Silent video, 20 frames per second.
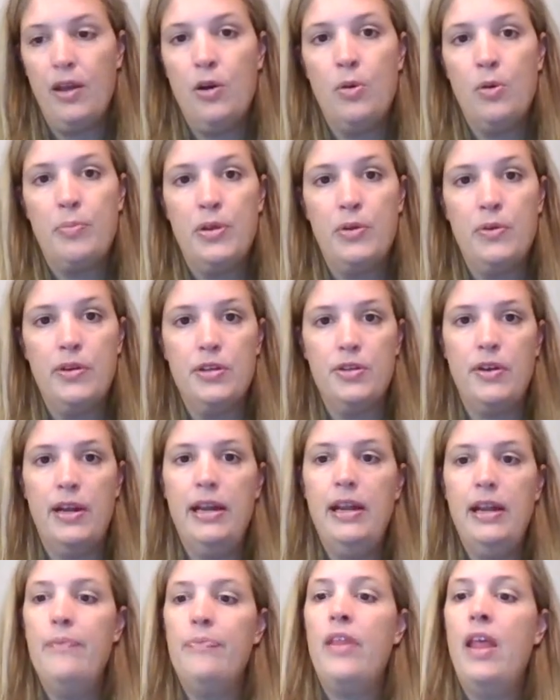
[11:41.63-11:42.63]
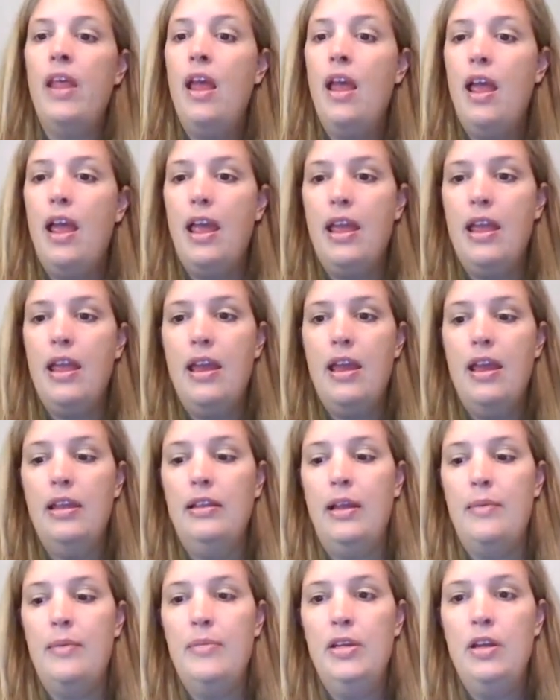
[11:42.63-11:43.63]
I hope you enjoyed it
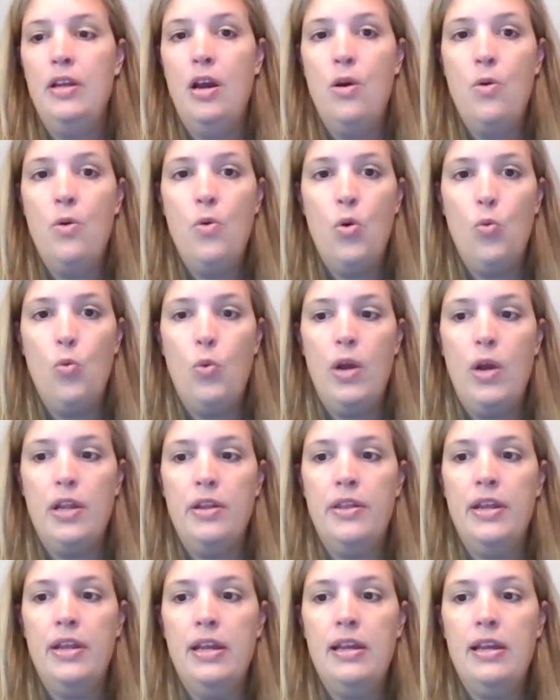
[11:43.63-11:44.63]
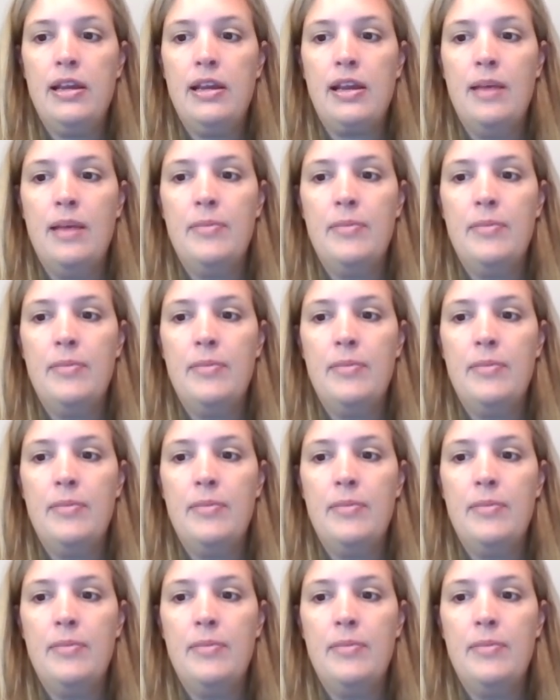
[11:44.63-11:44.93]
and let me know what you think.